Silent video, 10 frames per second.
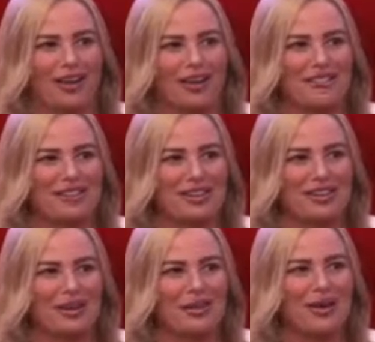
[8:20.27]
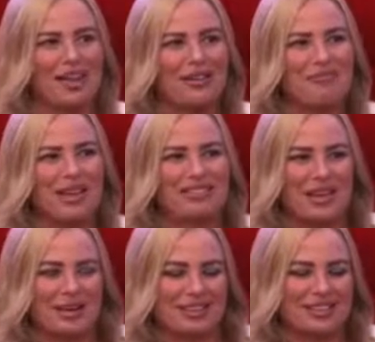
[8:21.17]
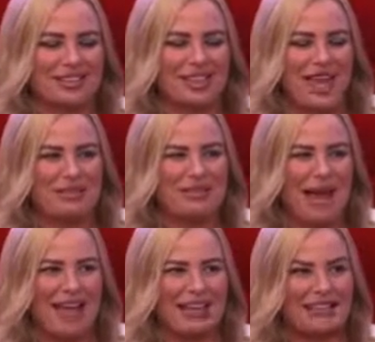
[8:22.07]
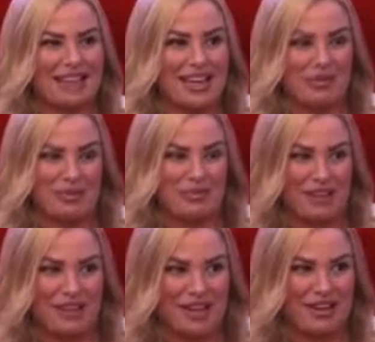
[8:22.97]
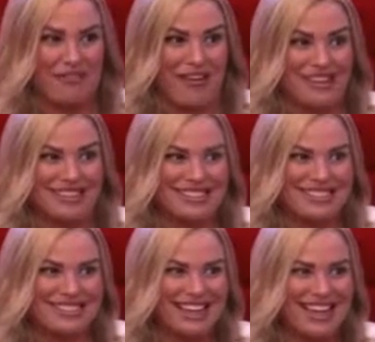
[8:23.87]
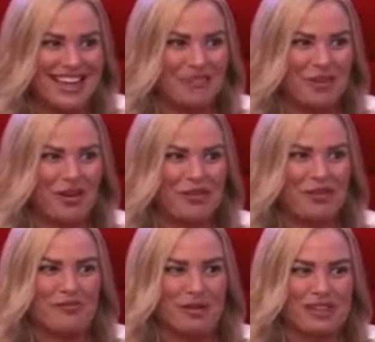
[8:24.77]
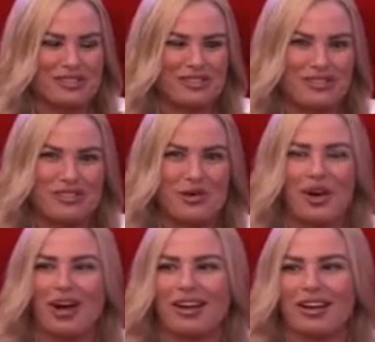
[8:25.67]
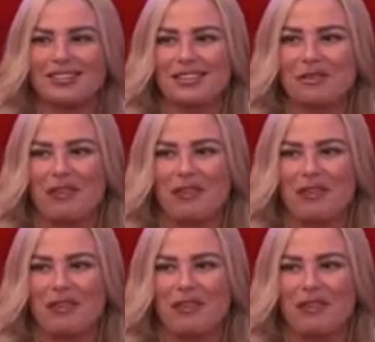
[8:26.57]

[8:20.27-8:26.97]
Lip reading: I've seen you mixing with the celebs back in the day. You were big in events. Brought a few pictures to show our audience. I think we have